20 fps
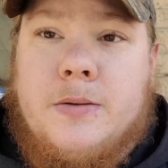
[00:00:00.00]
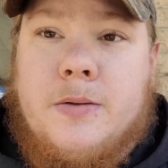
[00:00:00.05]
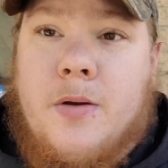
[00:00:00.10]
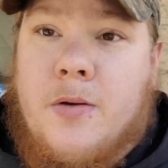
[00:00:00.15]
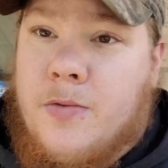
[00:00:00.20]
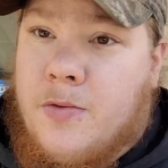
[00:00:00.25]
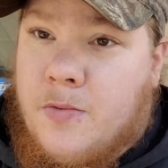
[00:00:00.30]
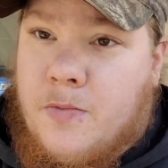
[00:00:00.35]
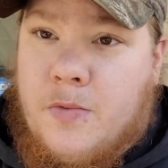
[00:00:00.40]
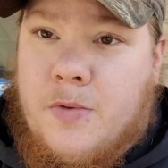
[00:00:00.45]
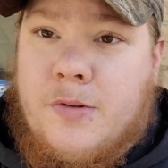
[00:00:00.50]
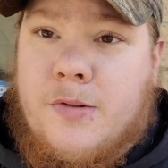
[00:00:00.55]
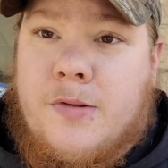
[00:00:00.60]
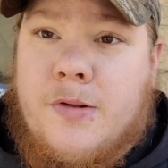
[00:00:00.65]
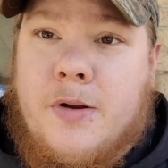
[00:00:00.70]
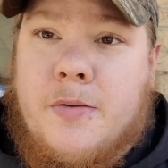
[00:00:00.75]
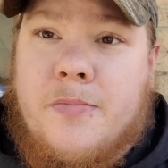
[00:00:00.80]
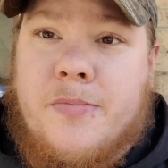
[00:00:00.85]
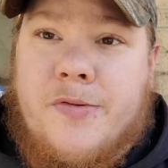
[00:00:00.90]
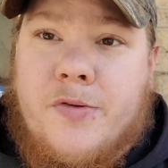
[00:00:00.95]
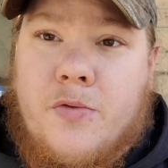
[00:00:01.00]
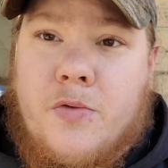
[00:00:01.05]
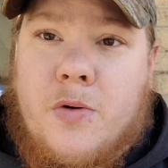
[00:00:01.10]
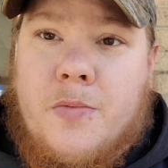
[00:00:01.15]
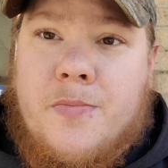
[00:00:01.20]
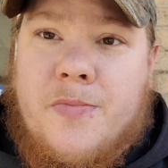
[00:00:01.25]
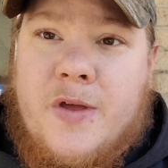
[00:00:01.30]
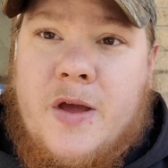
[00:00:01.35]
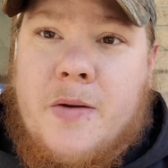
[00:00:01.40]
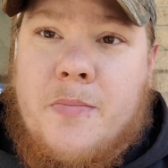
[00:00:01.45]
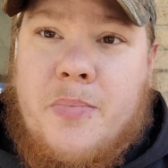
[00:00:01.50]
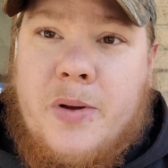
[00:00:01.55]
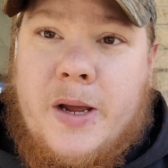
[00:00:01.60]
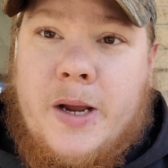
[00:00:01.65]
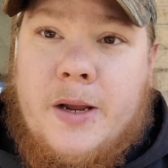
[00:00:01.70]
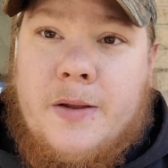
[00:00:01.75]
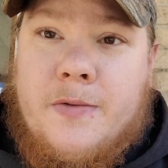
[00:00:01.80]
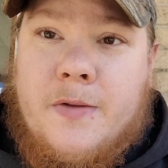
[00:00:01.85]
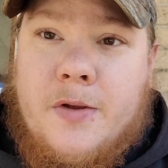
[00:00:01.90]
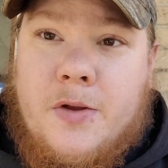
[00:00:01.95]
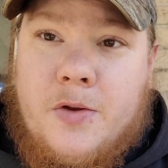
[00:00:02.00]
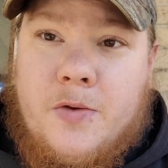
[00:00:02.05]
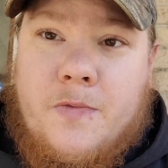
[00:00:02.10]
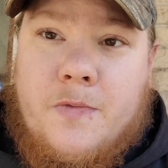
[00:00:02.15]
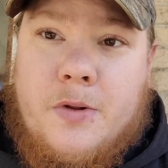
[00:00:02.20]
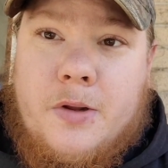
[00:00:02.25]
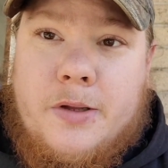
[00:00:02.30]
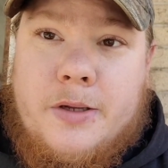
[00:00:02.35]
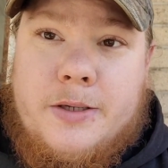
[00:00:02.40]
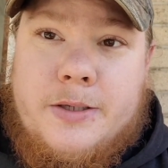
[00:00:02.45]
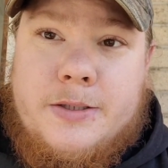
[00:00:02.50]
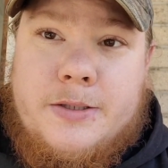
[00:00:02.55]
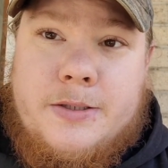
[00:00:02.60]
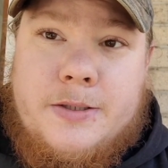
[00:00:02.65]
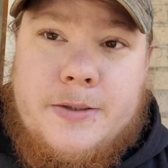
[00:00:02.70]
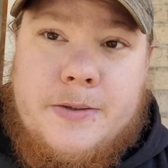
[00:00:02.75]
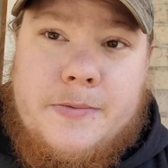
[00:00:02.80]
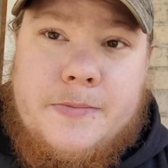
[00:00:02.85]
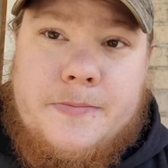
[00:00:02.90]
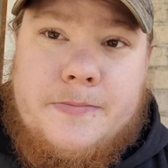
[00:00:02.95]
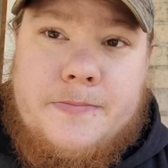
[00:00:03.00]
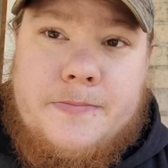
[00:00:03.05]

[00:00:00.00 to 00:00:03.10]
they're the ones that absorb that pain that you released.